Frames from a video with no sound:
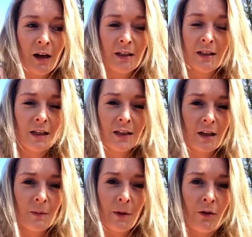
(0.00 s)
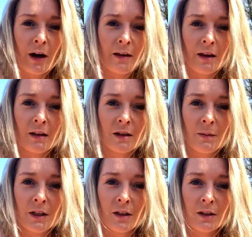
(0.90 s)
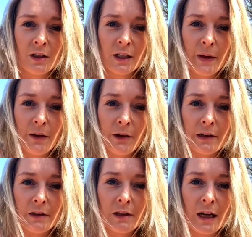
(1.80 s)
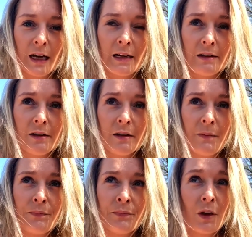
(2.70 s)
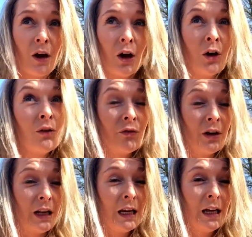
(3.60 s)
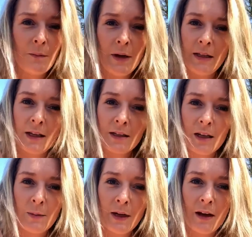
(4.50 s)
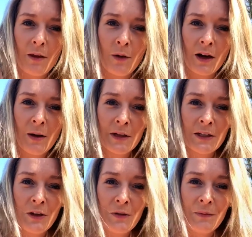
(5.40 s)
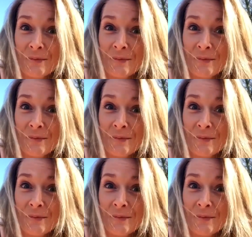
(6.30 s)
I just think it's going to be great. I think it's going to be such an experience, and hopefully means there's going to be another one coming soon.